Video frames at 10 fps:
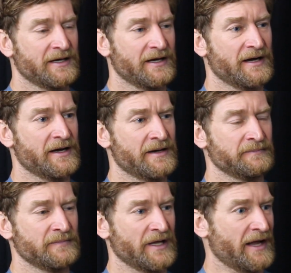
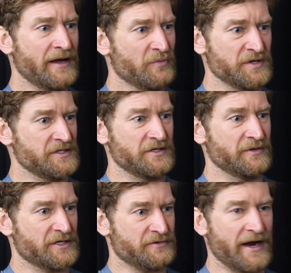um, like I wasn't
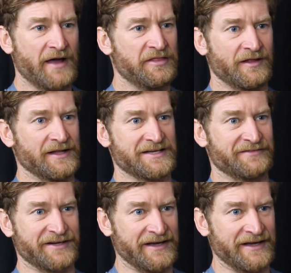doing triathlons every